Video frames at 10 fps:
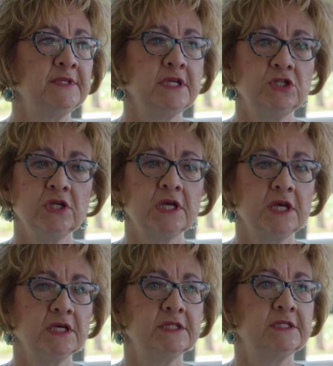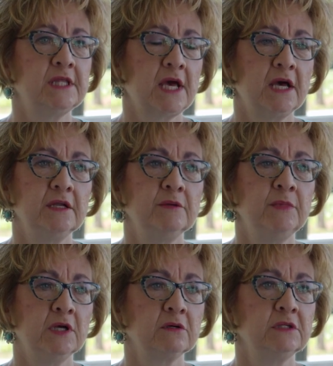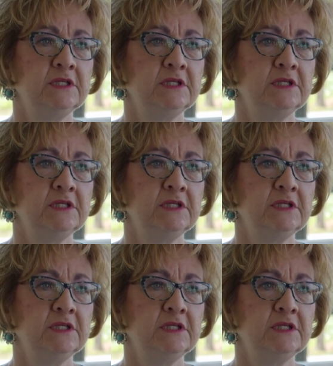teaching kids that milk